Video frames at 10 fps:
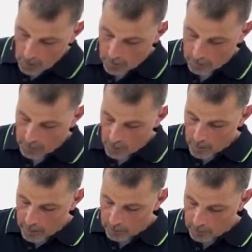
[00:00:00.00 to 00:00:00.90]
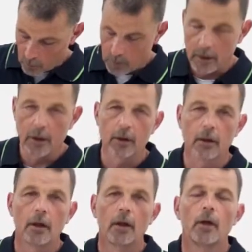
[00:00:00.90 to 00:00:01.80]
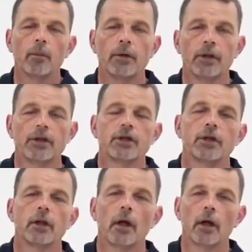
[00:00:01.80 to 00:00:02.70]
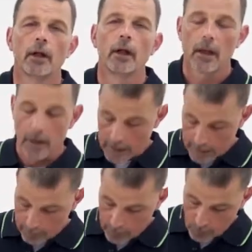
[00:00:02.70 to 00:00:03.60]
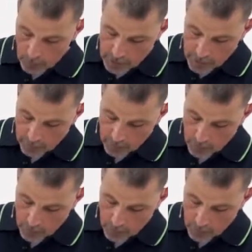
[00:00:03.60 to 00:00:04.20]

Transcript: and this then means that we can position the light in areas which